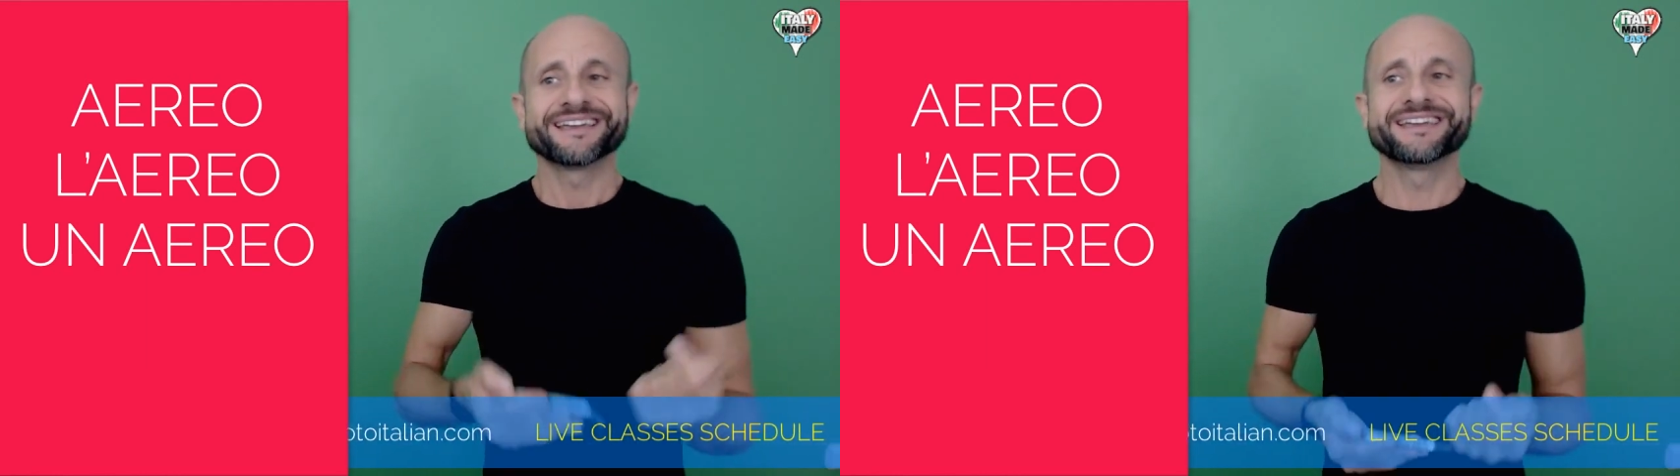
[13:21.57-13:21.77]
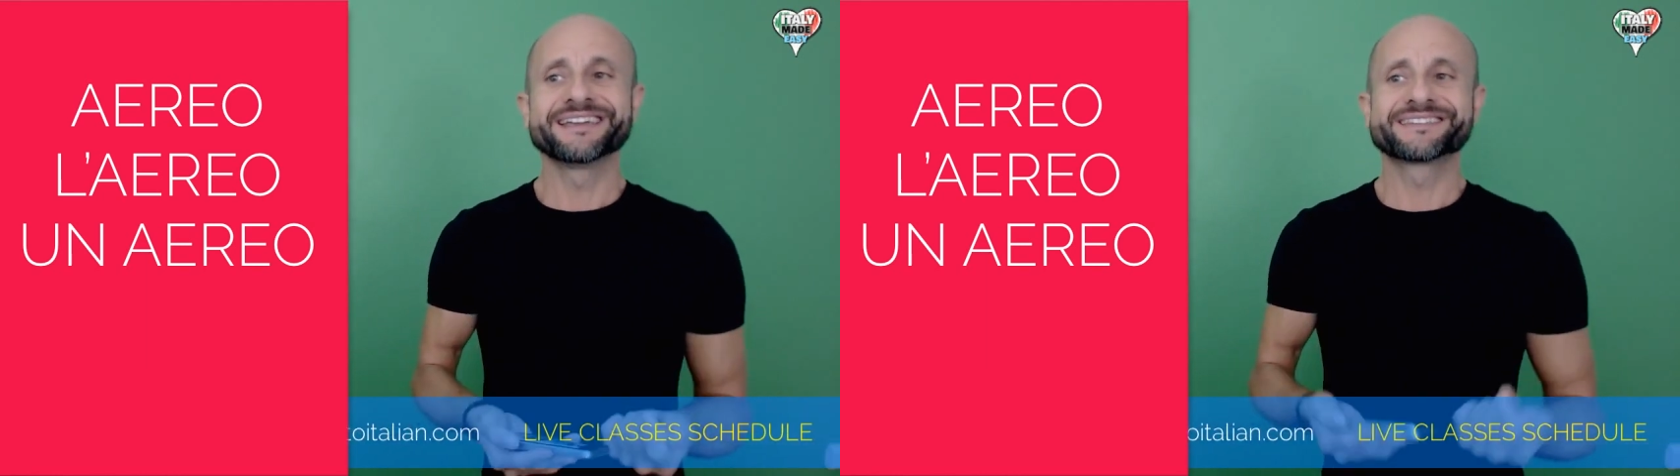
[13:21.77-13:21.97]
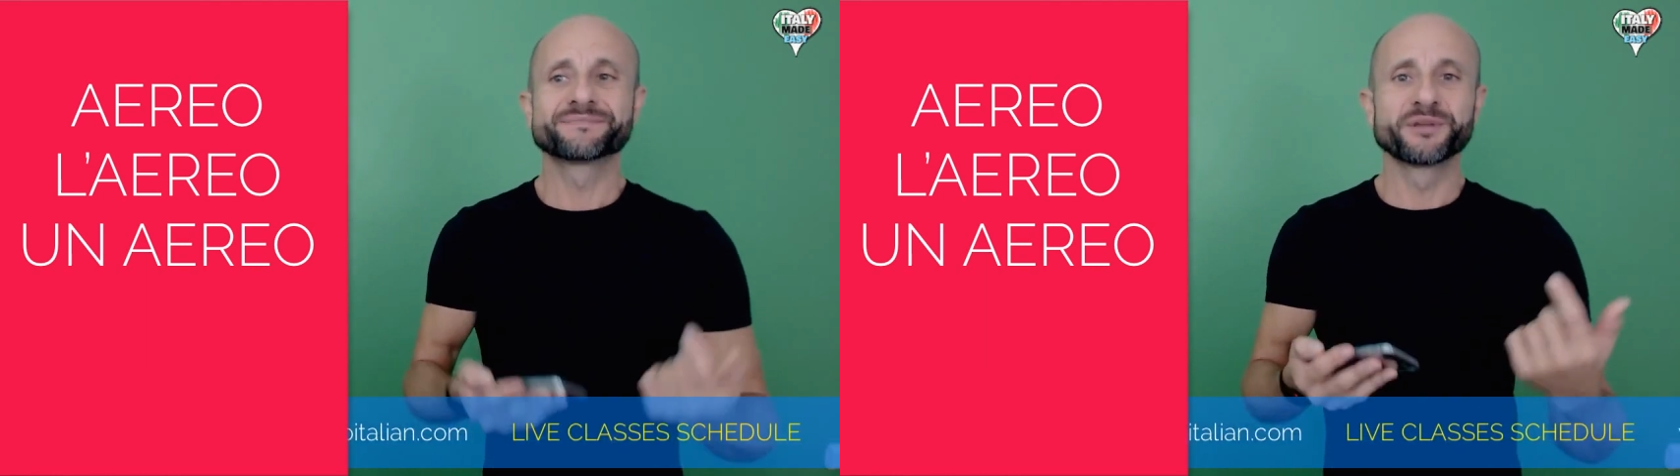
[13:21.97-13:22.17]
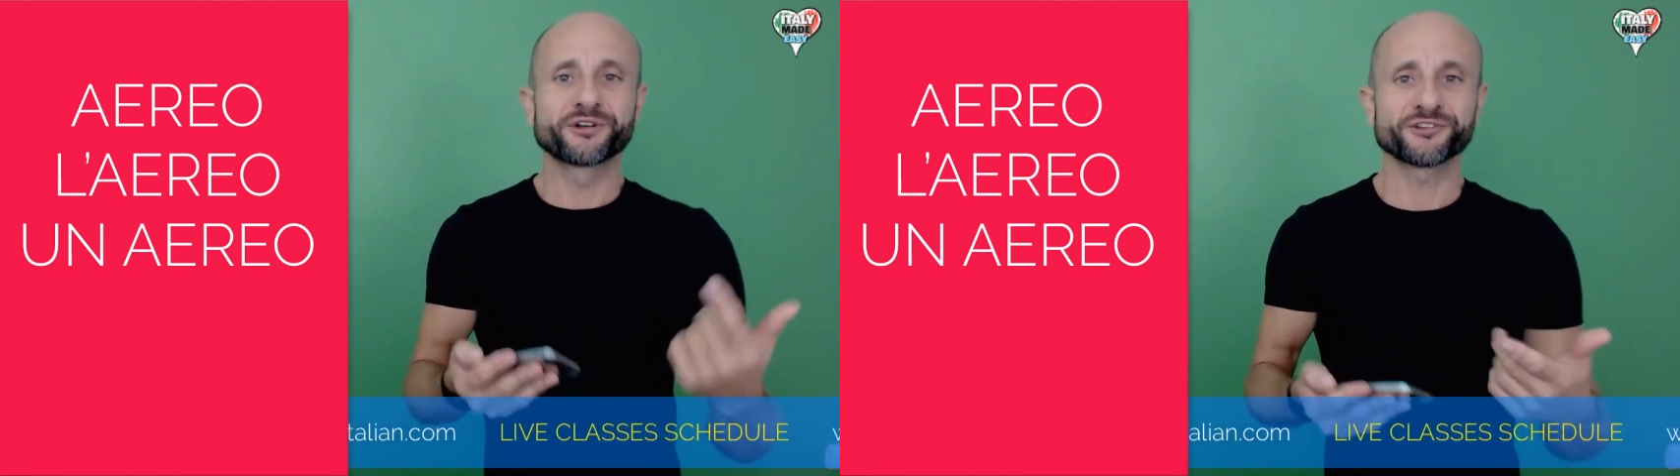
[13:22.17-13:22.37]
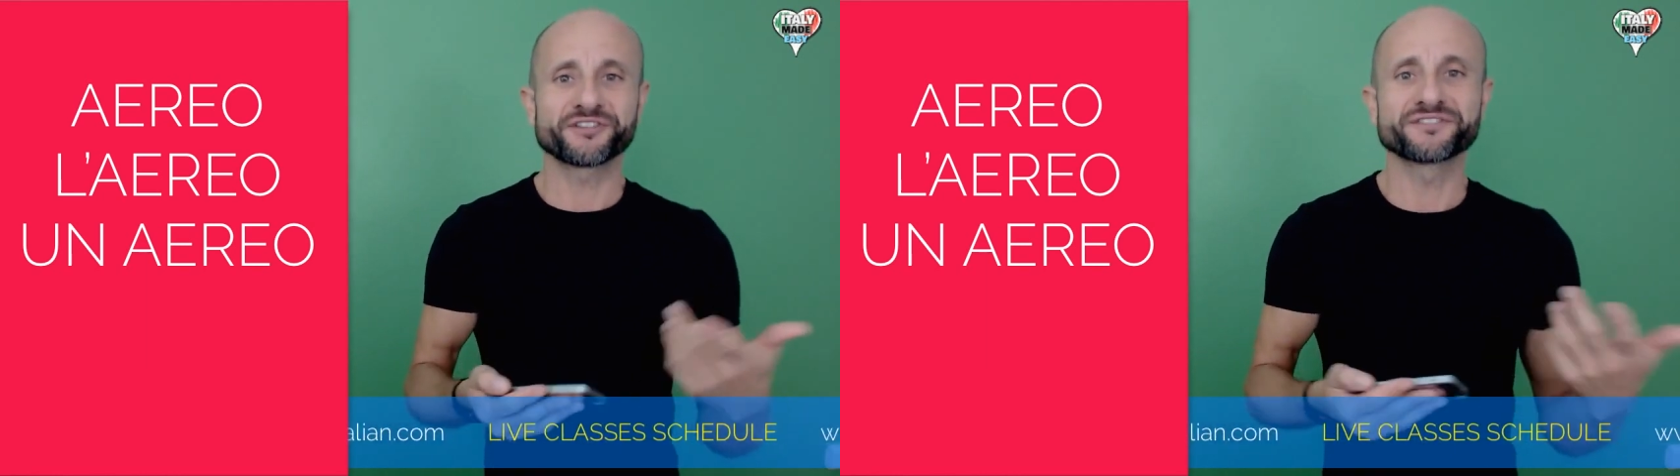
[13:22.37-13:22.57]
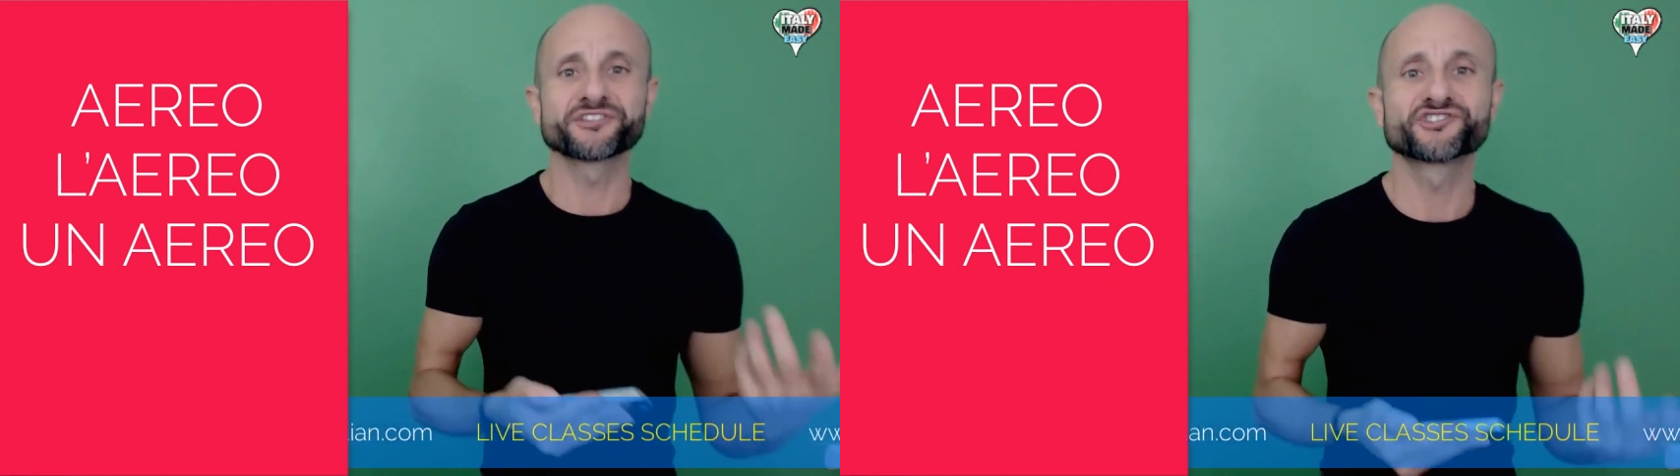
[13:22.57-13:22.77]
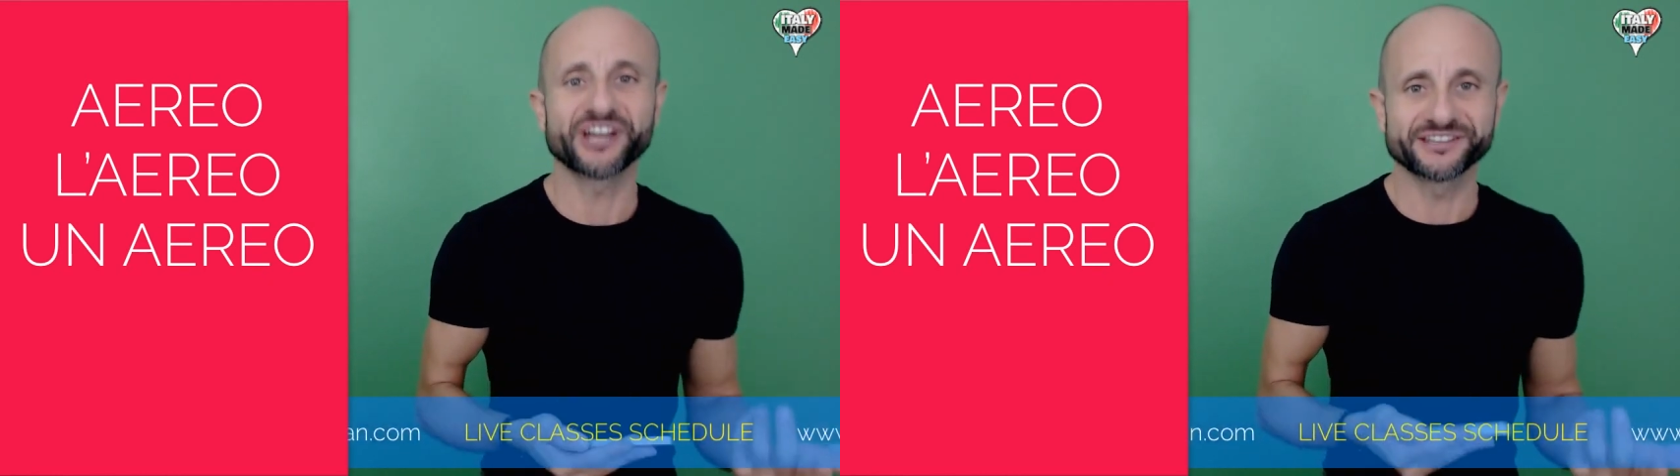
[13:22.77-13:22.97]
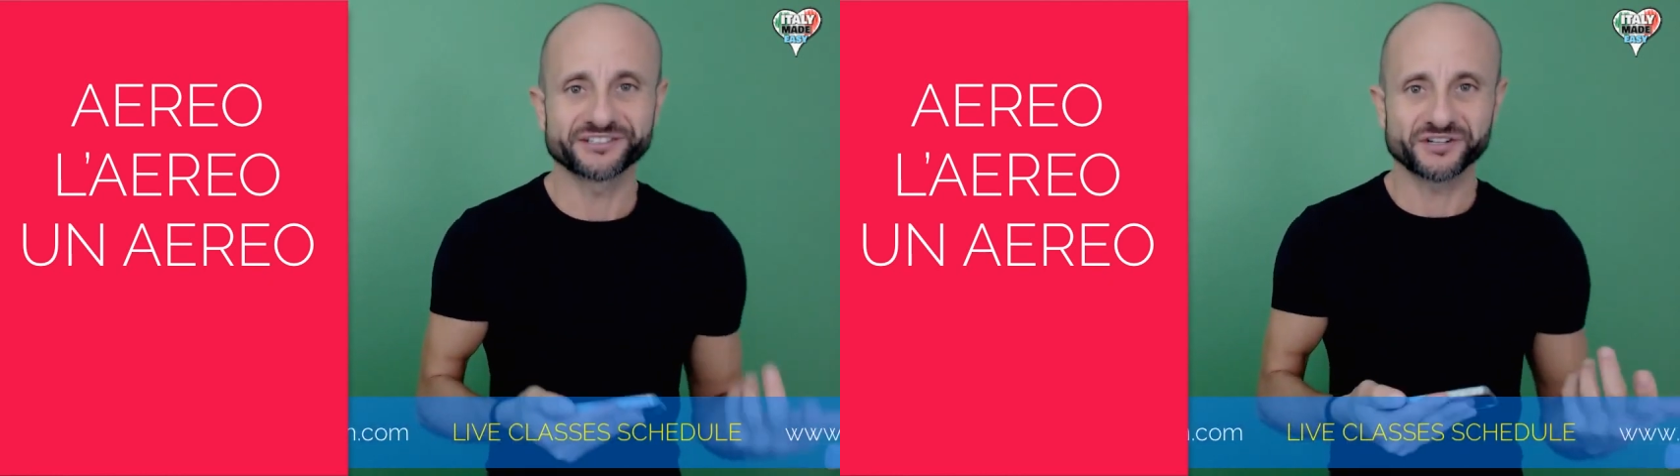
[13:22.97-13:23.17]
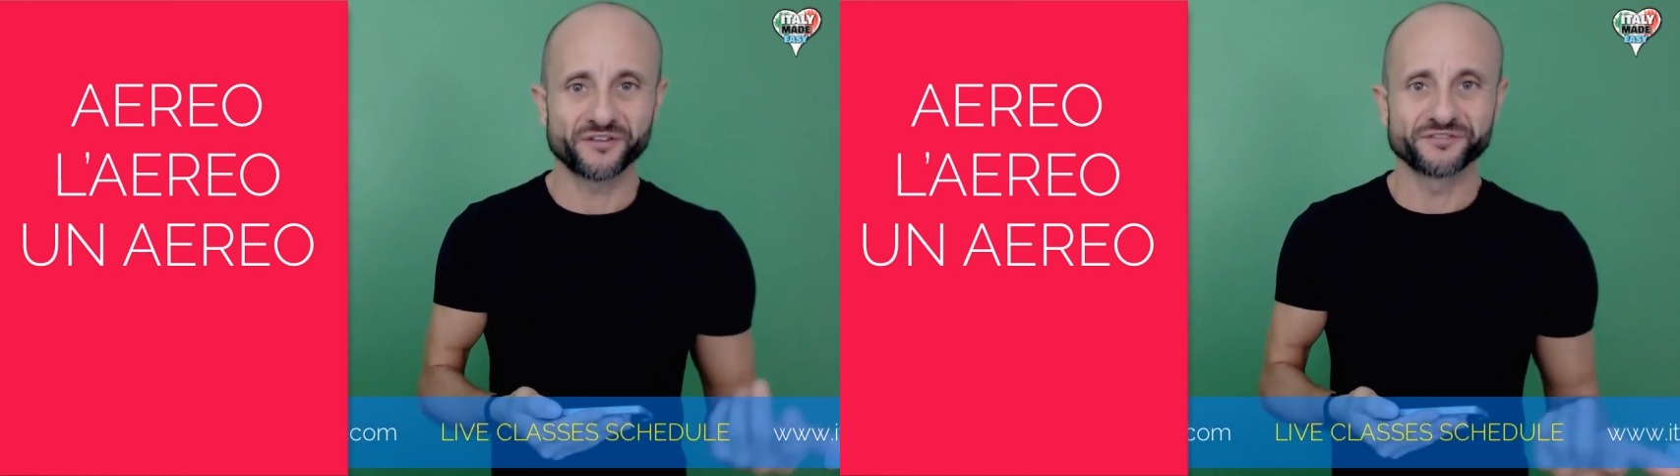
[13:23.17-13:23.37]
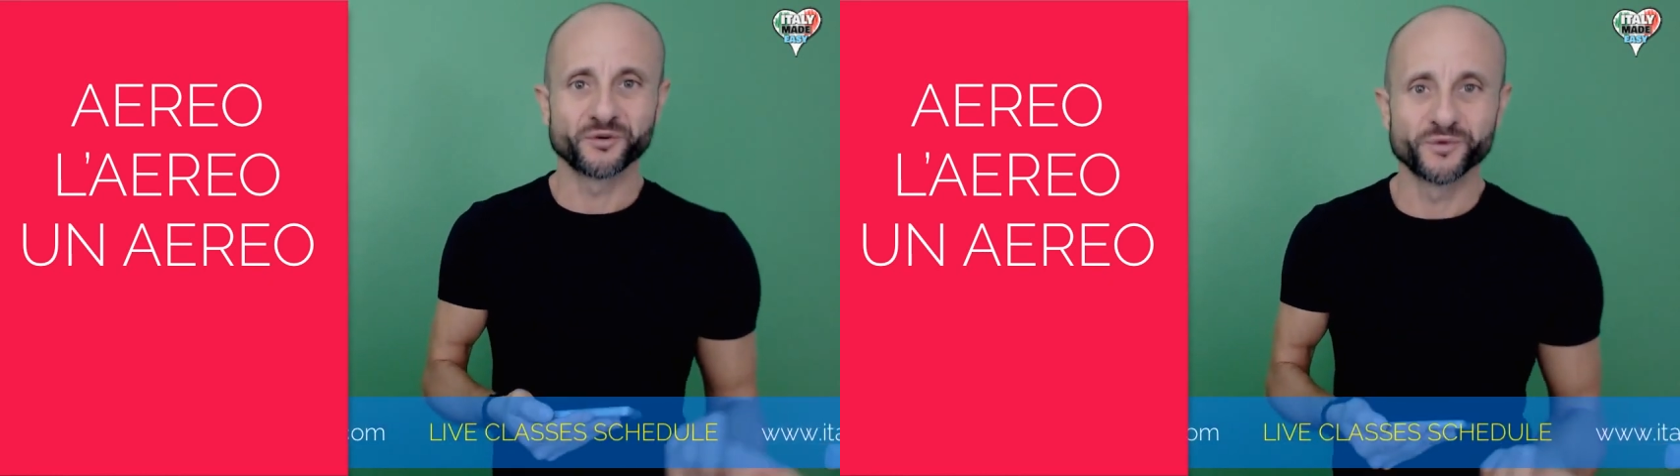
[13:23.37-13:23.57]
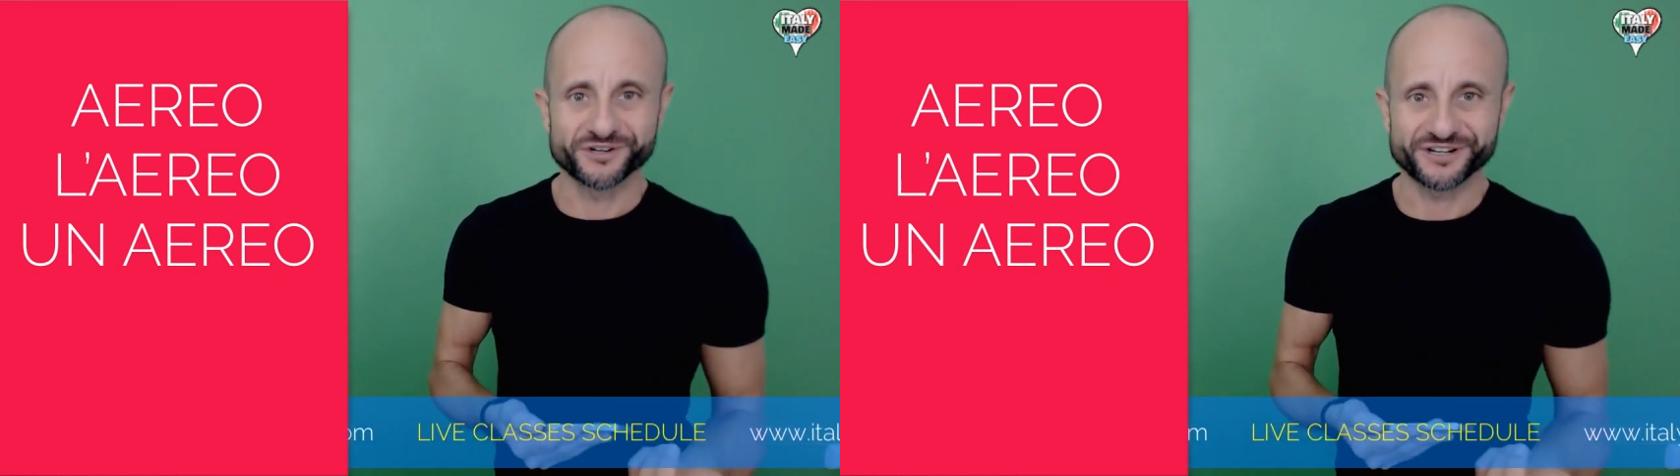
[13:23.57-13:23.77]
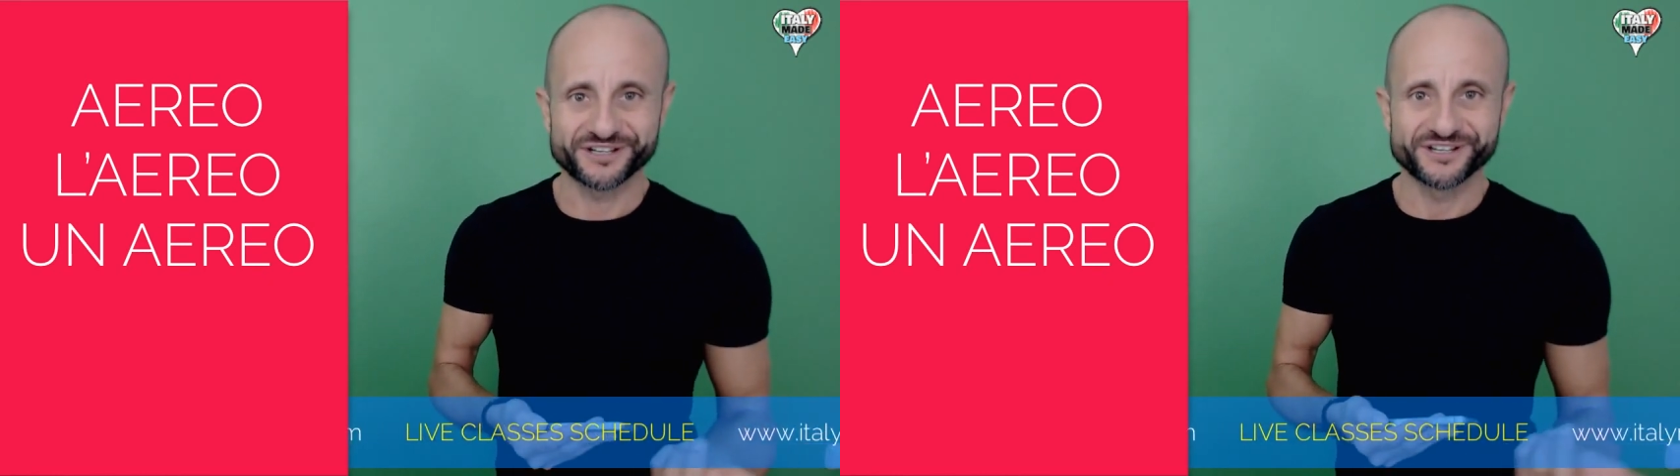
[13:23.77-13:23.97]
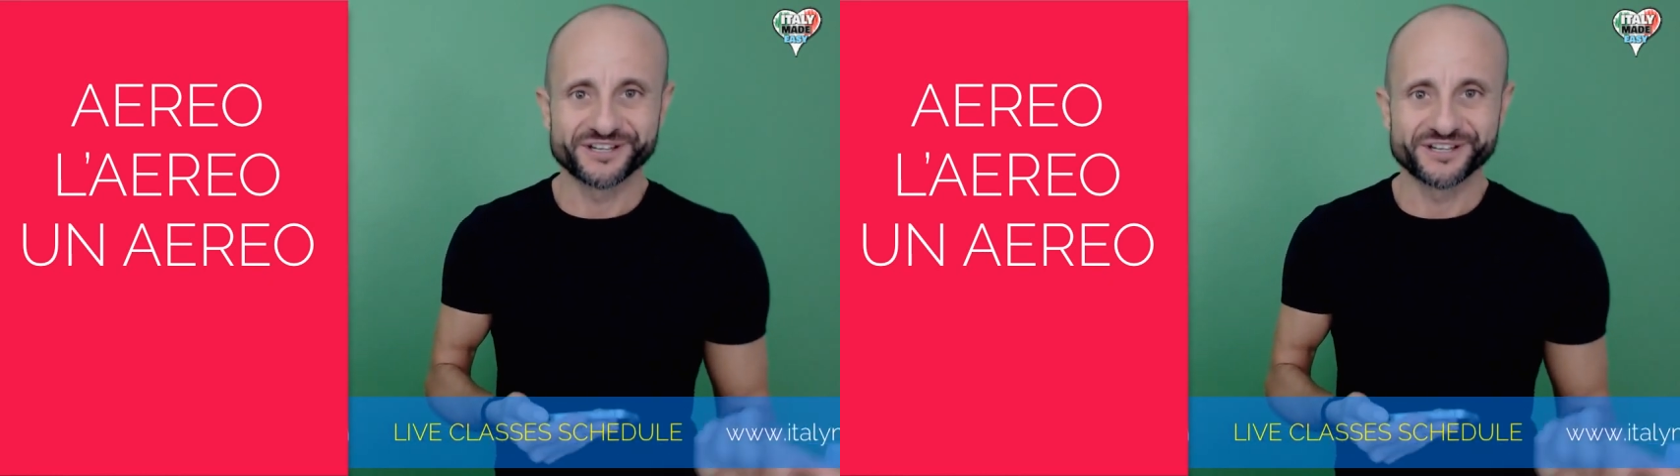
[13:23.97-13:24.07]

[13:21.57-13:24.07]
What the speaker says: it's because of the gender of the word.